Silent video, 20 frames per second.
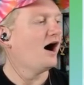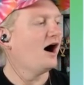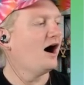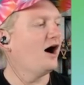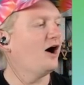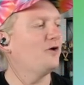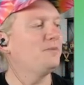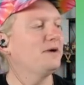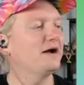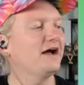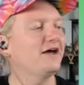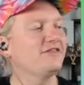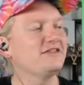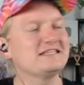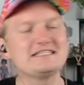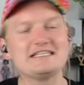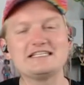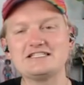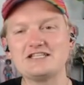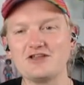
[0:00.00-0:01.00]
Oh my god,
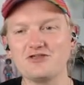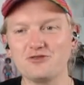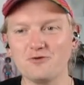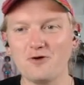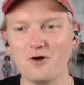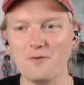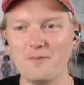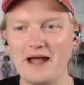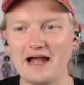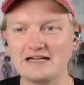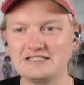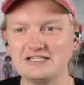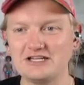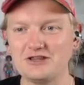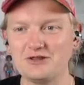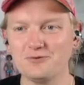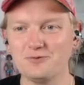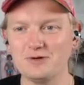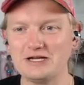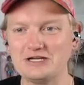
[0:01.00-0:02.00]
this is a throwback to
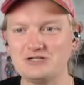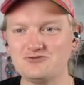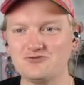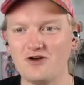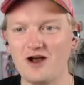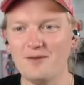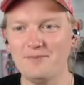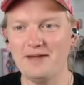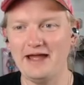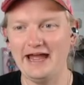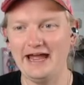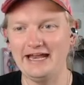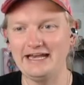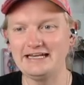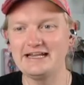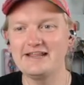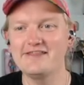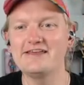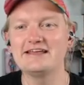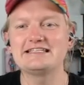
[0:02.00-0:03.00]
the re-Drummond.
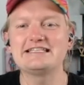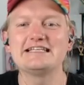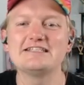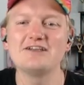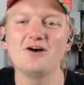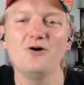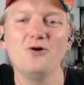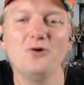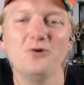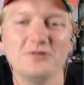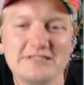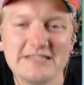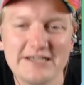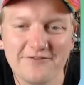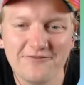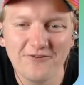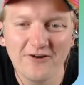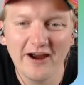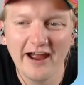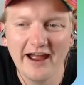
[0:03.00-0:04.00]
This is a whole
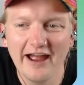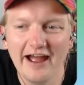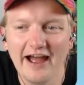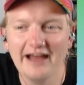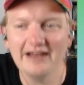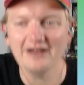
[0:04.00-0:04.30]
different